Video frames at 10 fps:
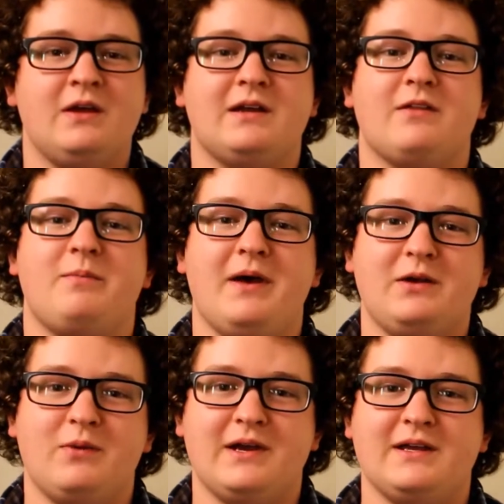Now the
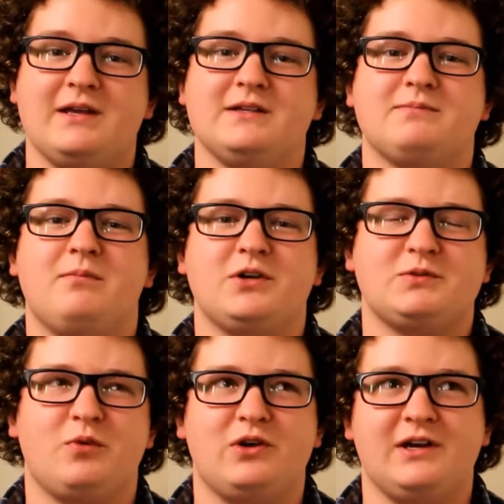pedway is much
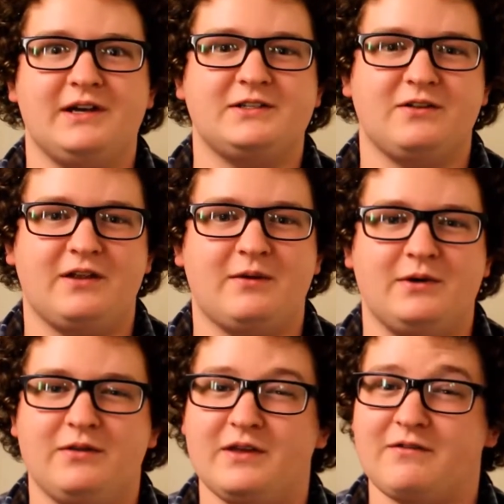more nicer than
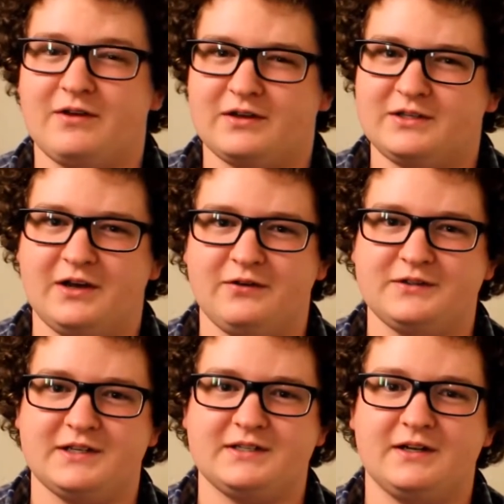when you think of like a tunnel
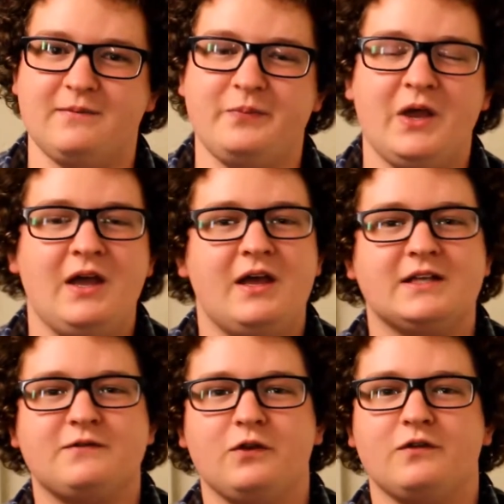system.
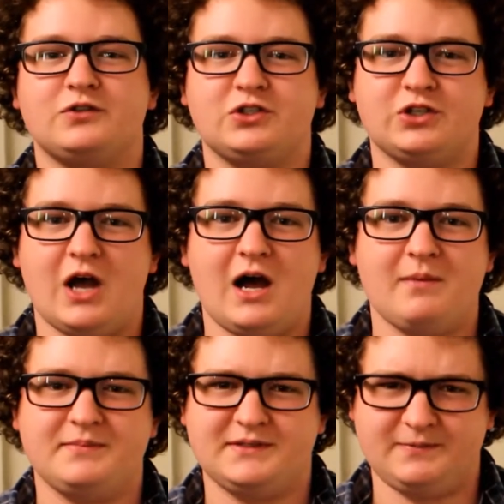It's full of
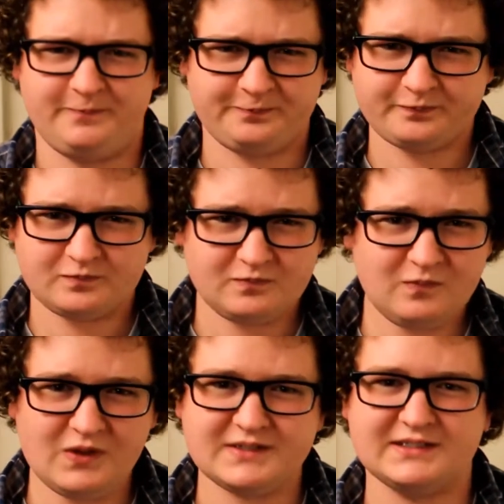shops,
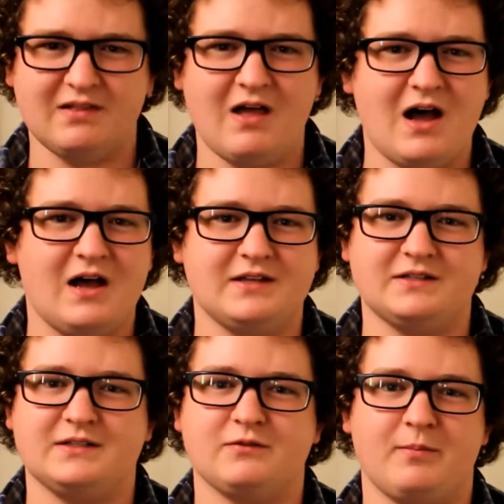
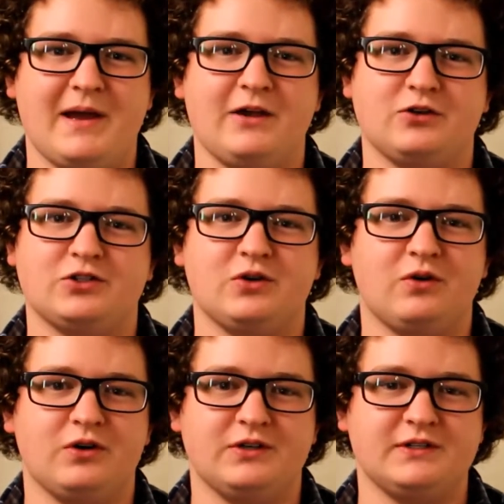salons, repair
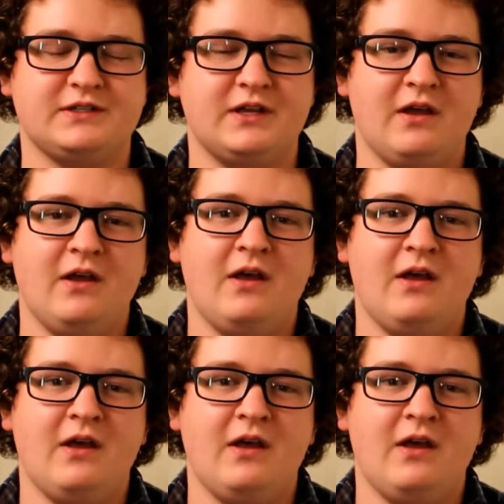stores,